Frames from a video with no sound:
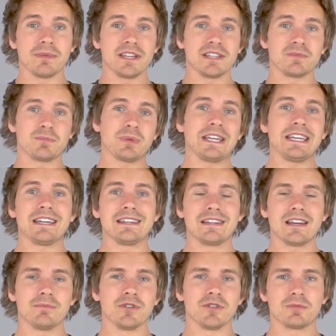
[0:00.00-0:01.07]
is
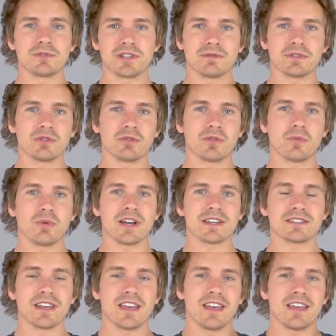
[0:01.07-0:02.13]
PNW, Pacific
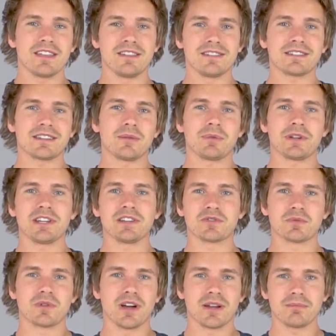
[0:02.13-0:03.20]
Northwest. This company is
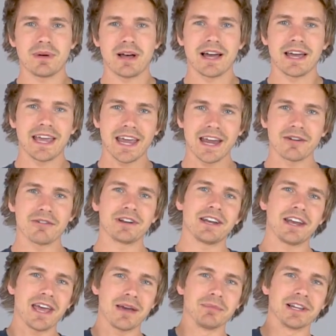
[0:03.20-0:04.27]
run by Aaron
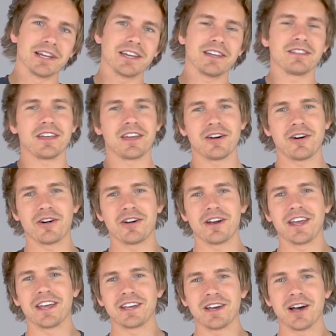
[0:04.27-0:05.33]
and Emily. They are
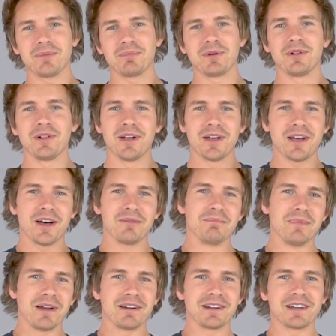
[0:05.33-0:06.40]
a couple,
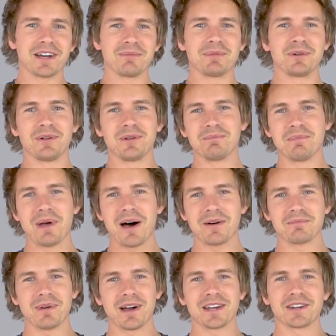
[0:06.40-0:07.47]
married couple,
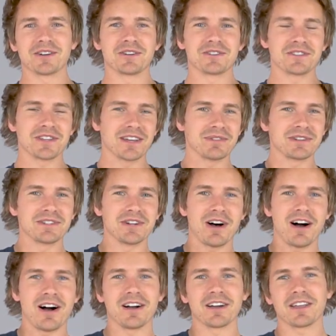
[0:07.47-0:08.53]
mountain bikers. They have a
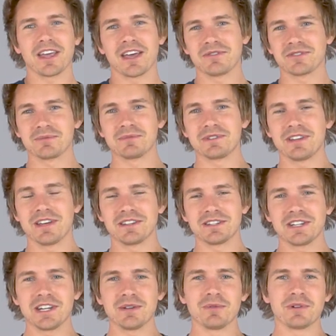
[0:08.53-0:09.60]
dog, they have a
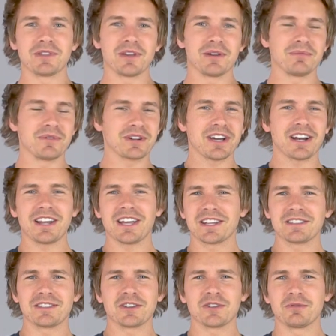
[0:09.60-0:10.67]
team with them. They're kind of
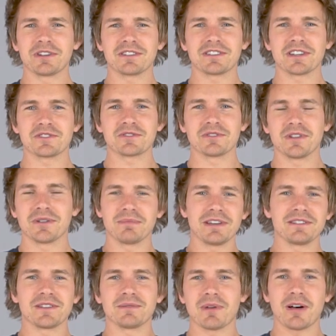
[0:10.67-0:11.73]
like the quintessential
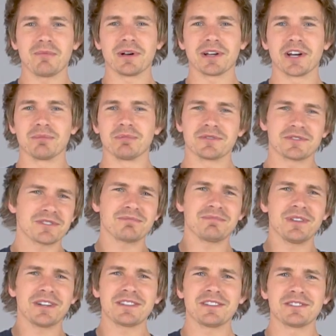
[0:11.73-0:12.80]
amazing mountain bike couple.
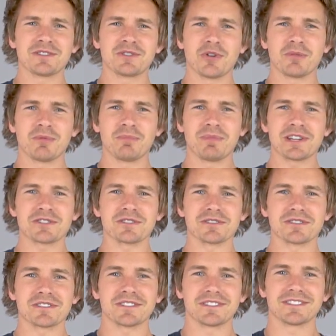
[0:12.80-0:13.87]
Just look at these adorable pictures.